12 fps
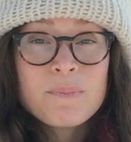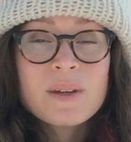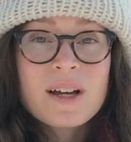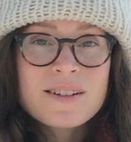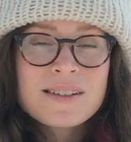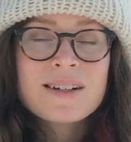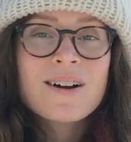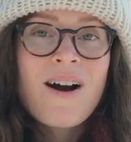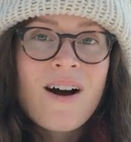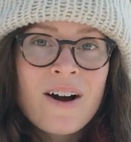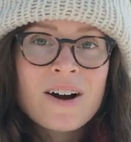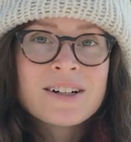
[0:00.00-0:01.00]
because there
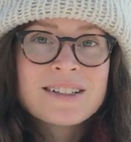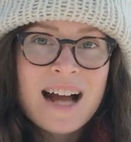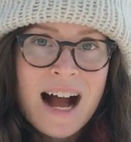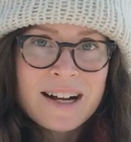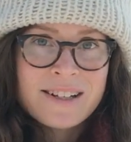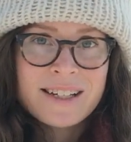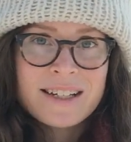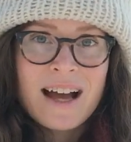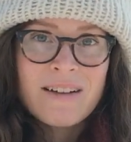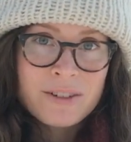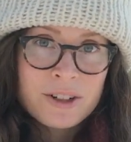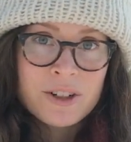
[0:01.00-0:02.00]
are toxic
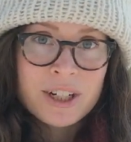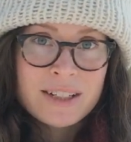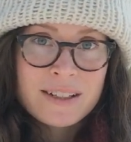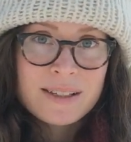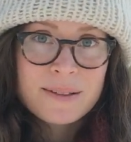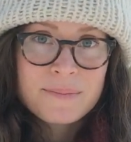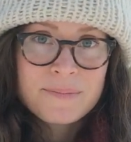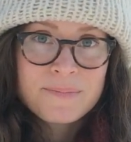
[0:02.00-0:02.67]
evergreens.